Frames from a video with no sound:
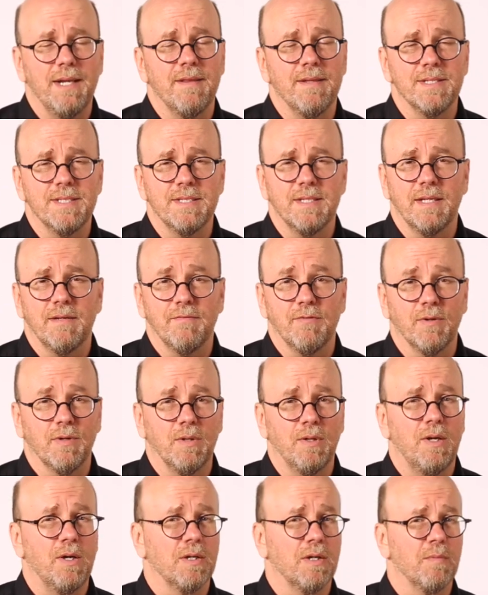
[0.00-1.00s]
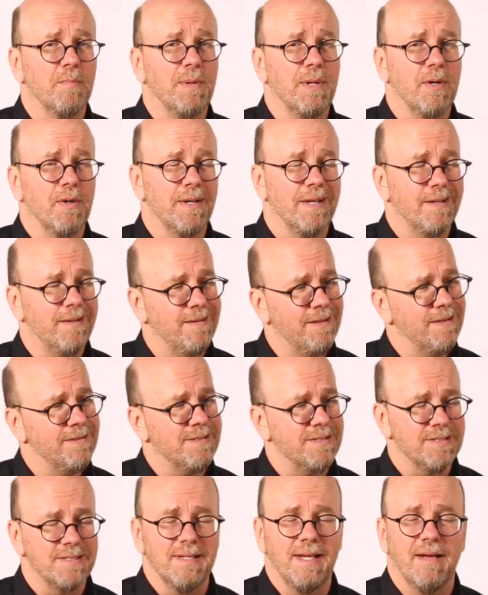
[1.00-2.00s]
to this thing for a longer period,
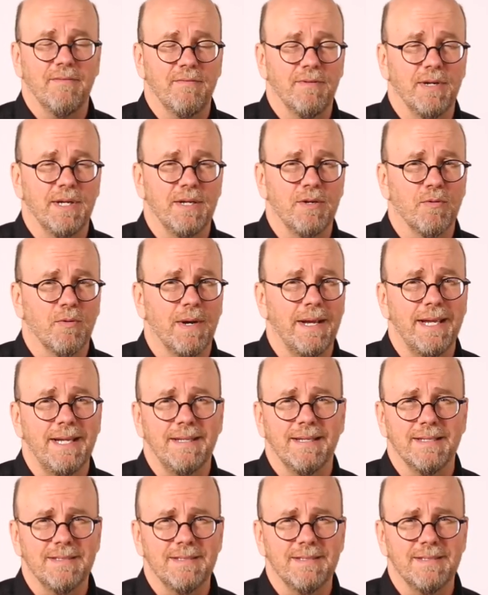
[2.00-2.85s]
that's just not very great.